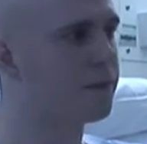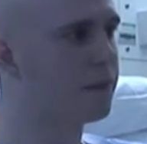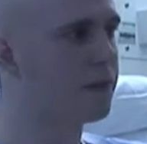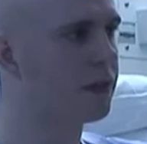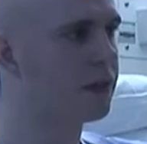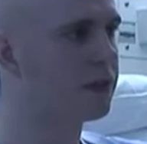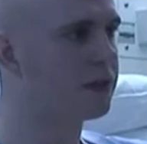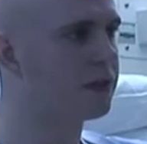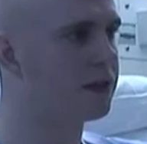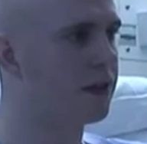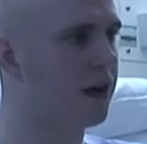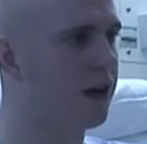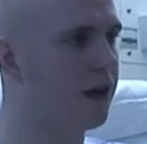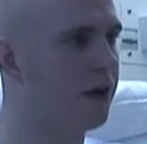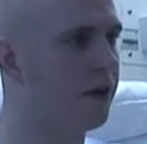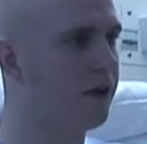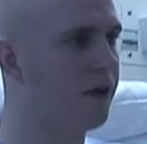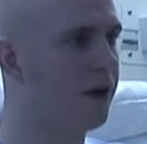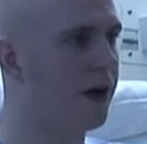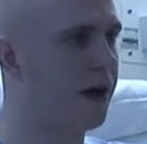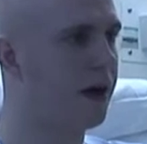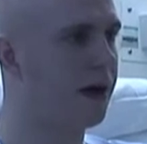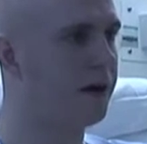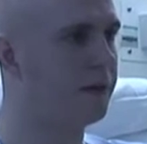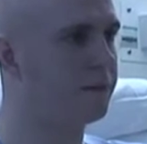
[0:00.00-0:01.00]

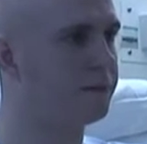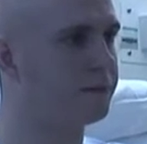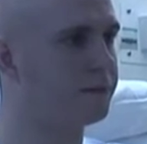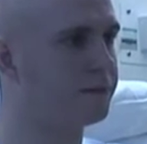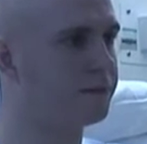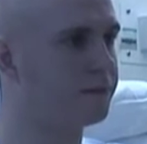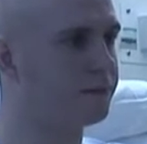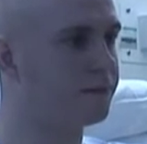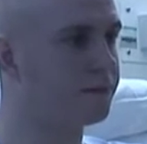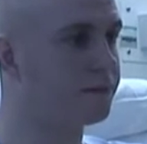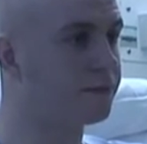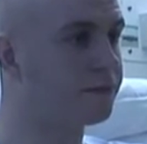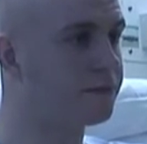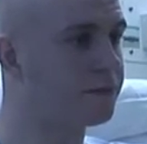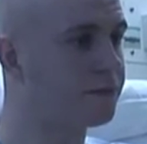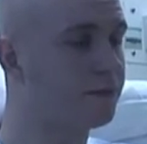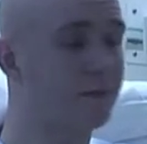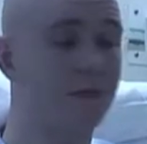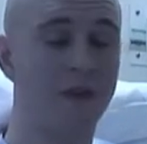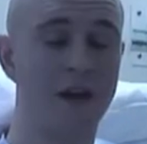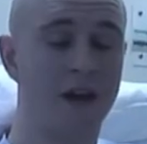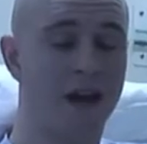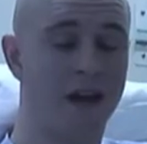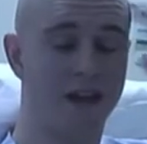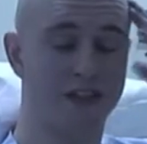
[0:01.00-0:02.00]
So
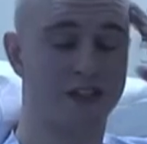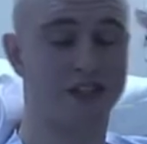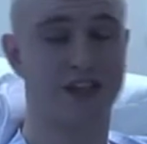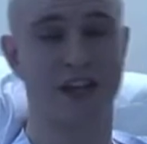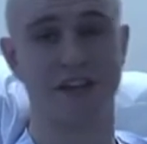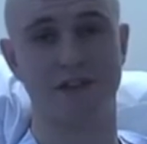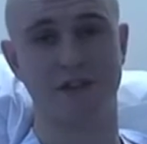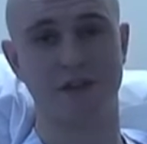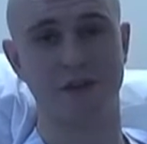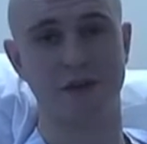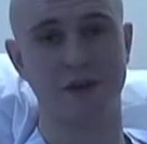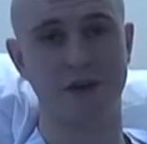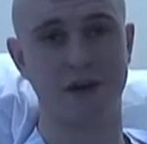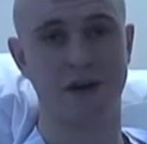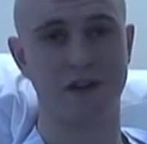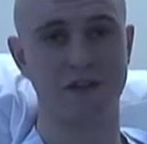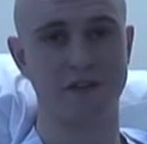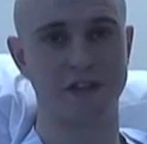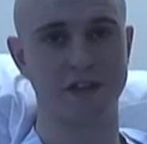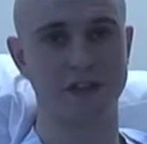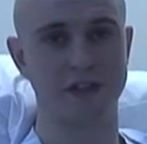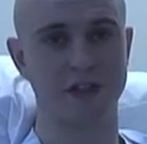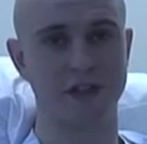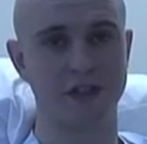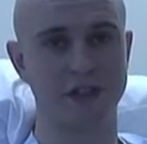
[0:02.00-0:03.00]
I shaved it all
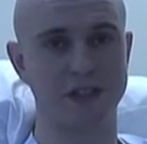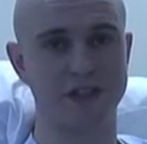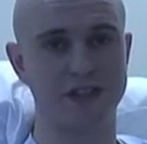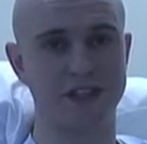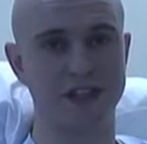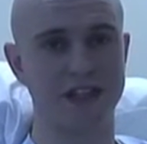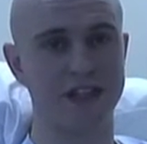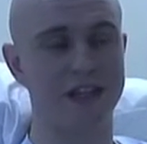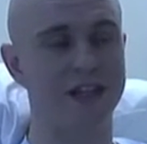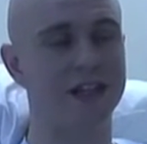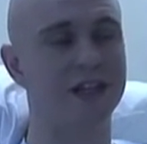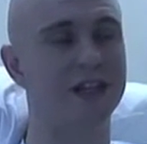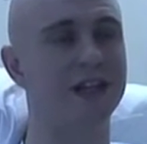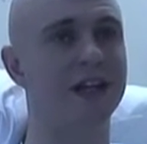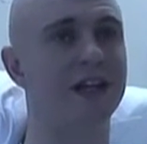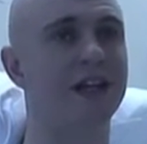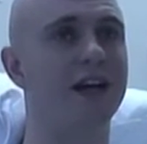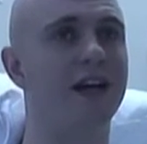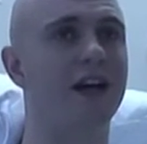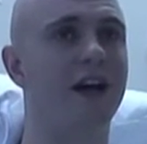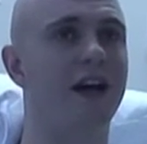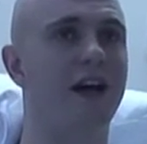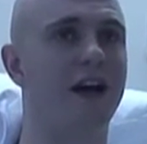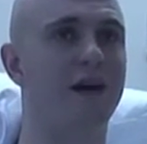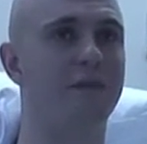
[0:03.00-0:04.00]
off, as you can see.
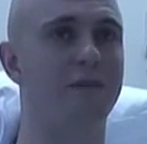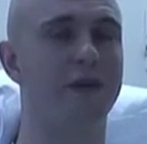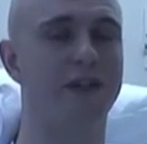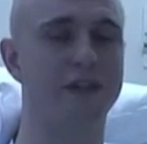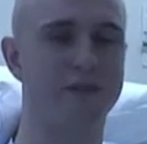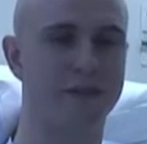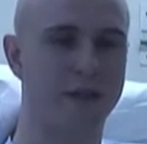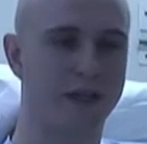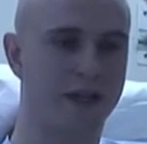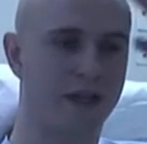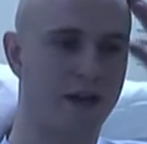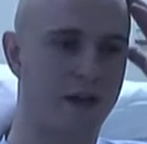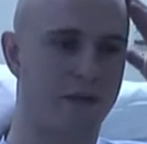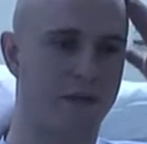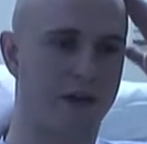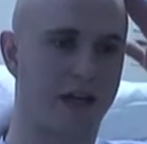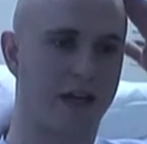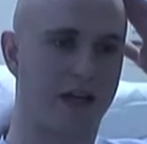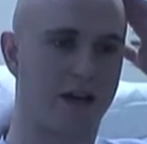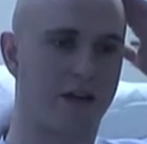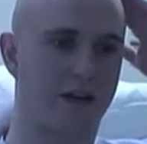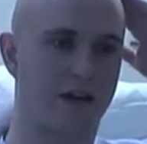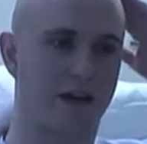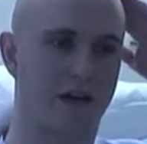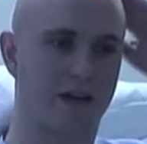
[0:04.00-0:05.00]
It's been coming
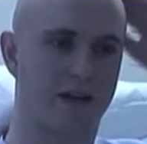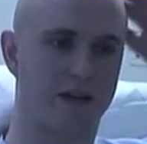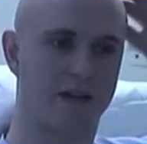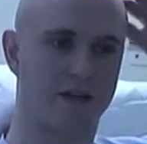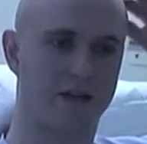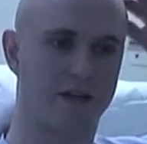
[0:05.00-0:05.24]
out at